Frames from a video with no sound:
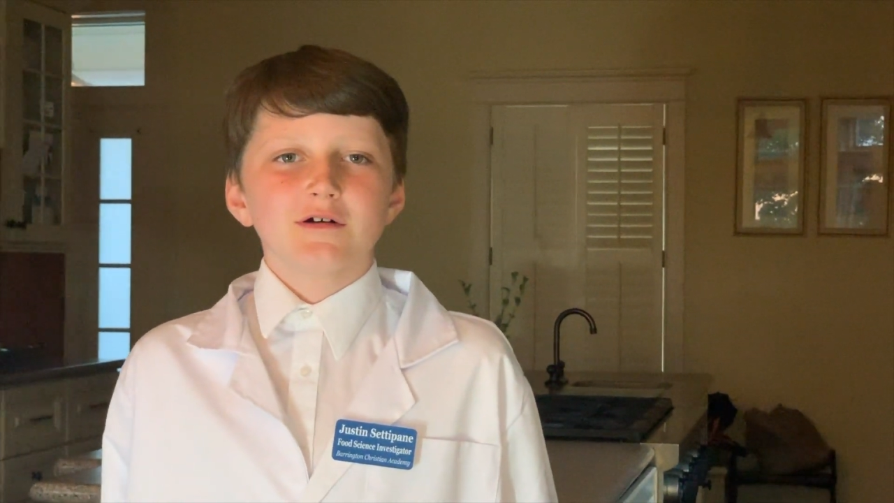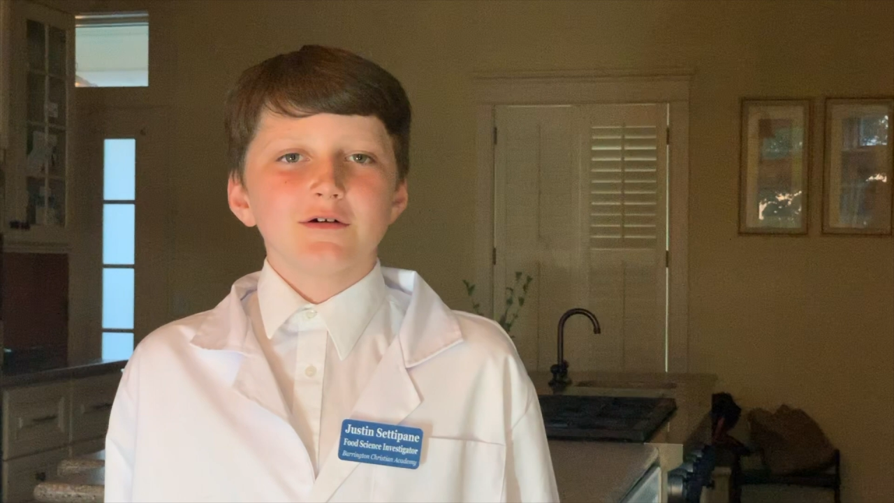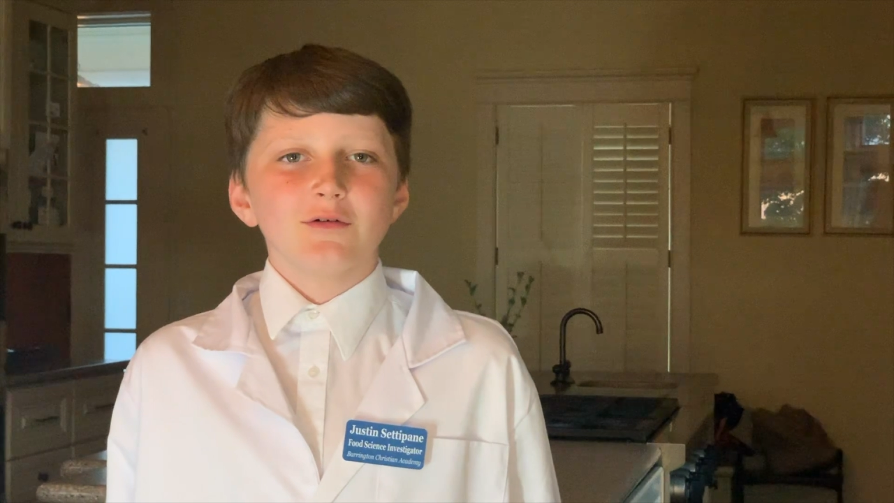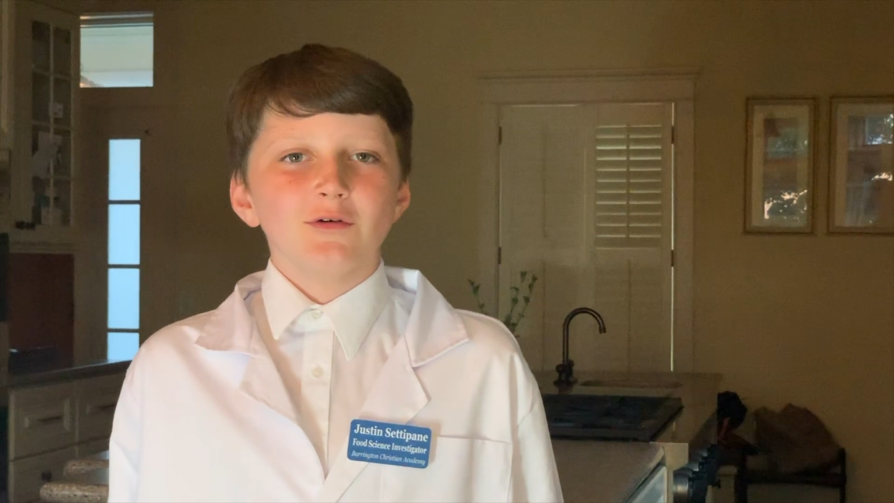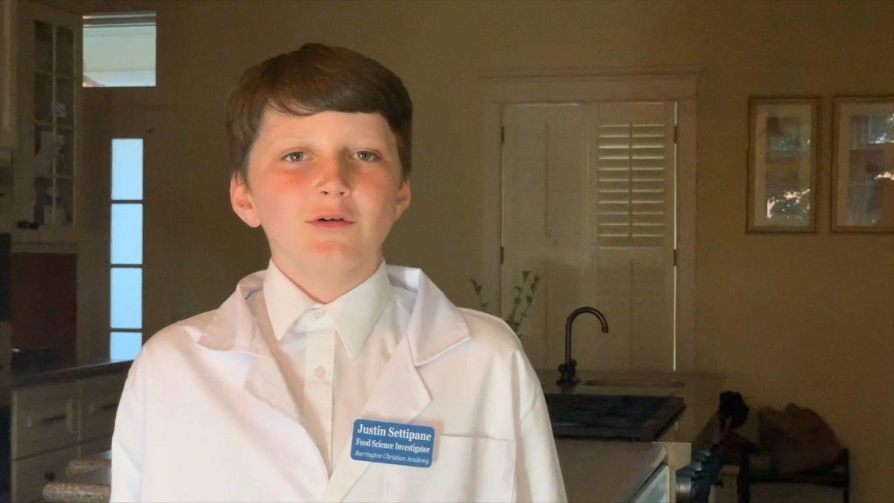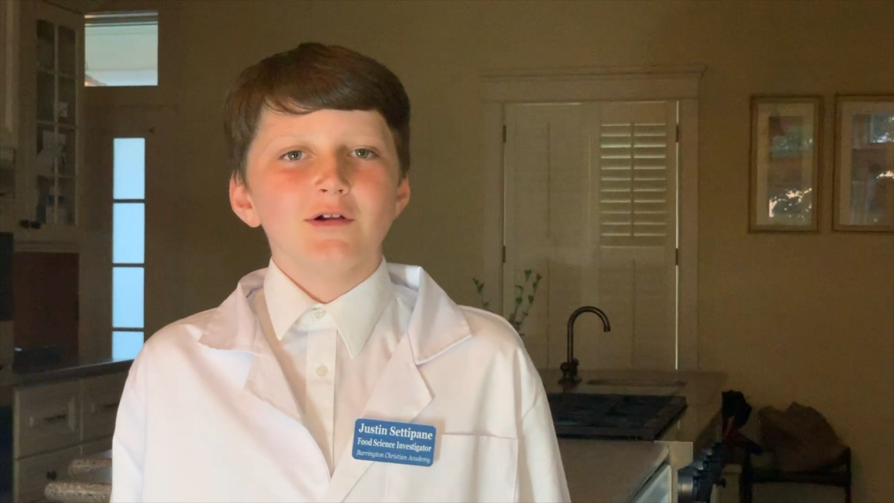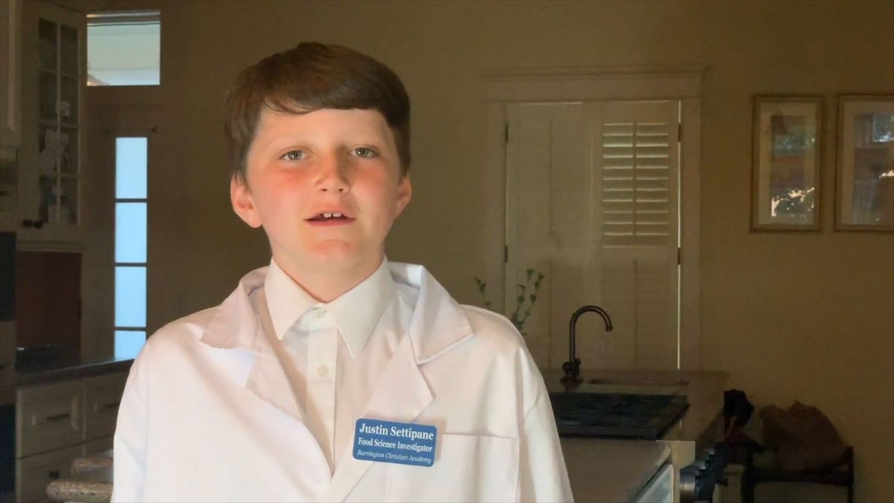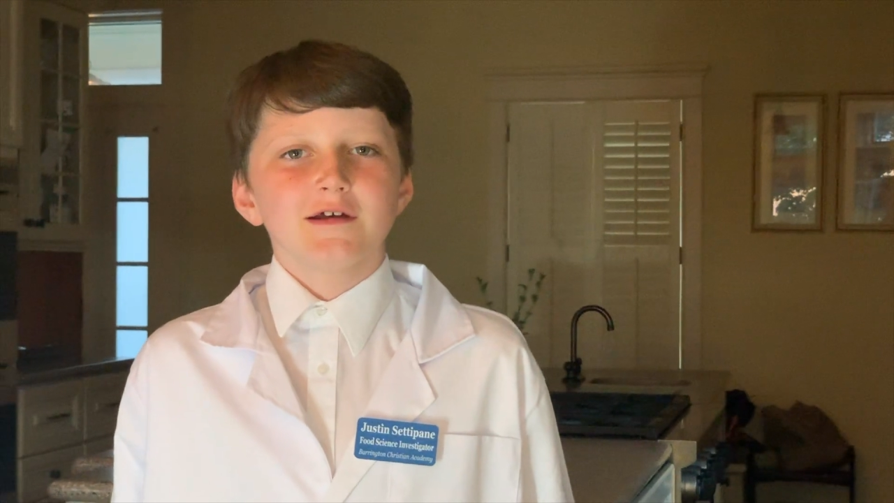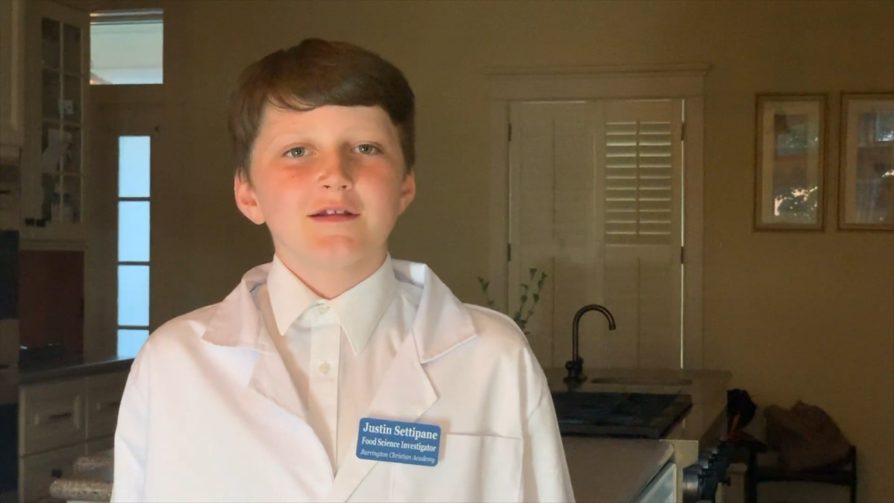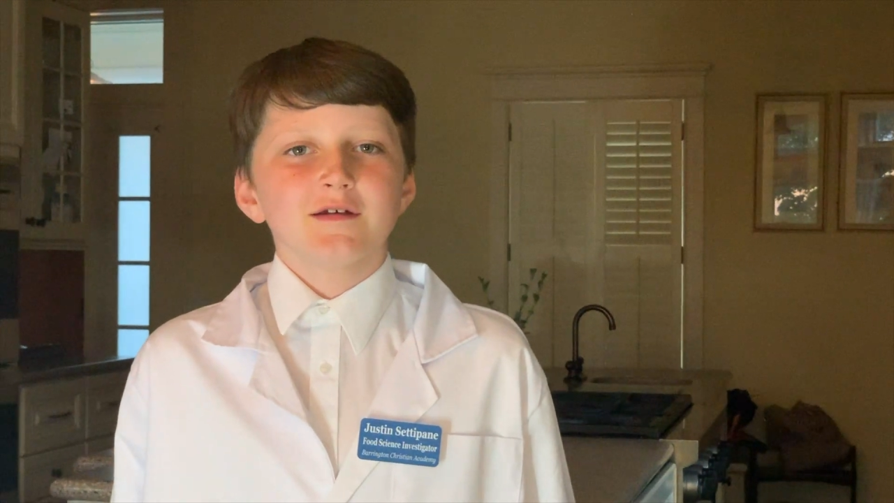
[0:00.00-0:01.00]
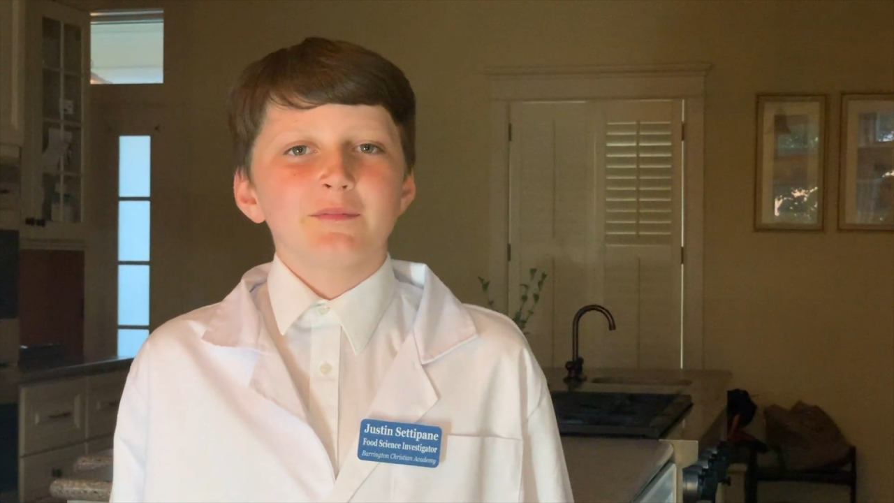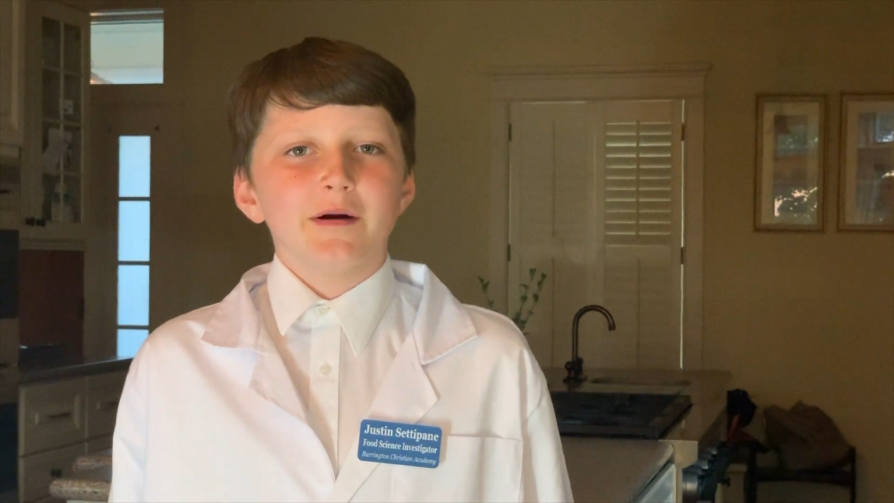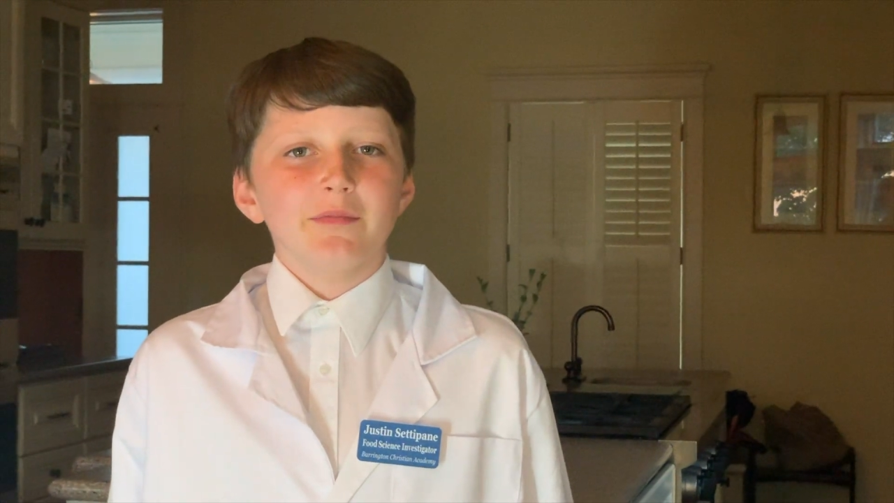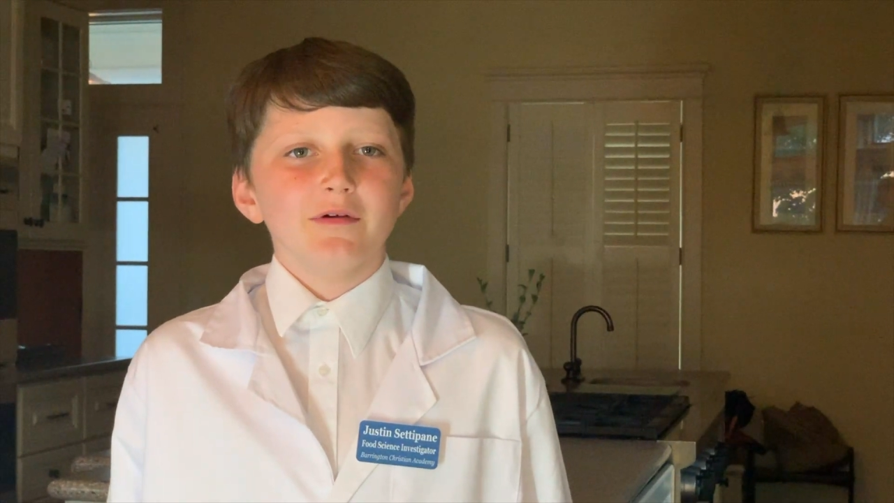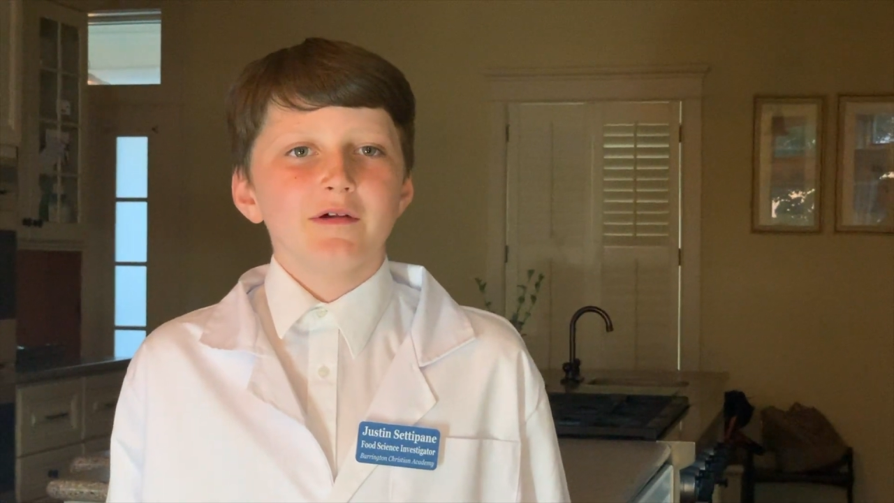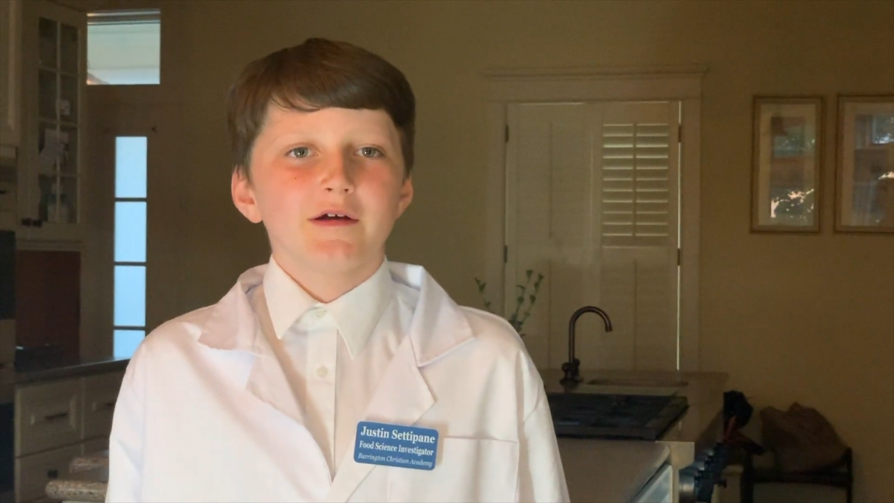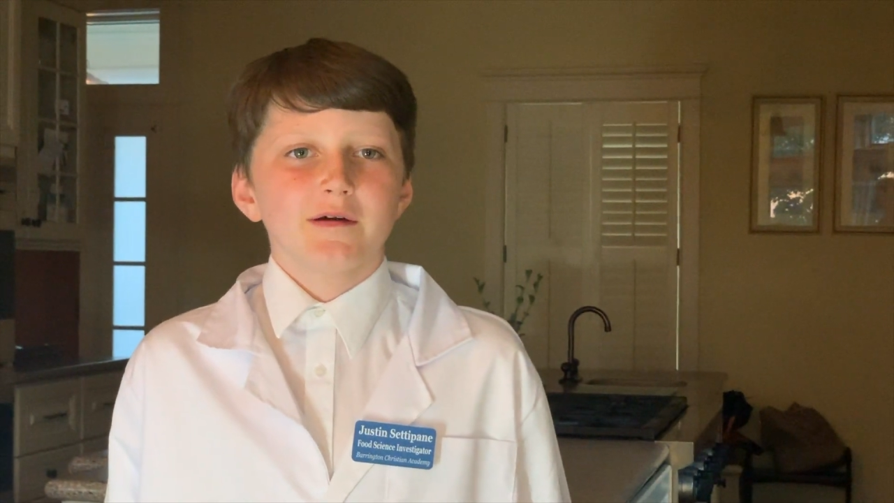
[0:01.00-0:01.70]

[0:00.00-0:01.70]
a hole in the bubble,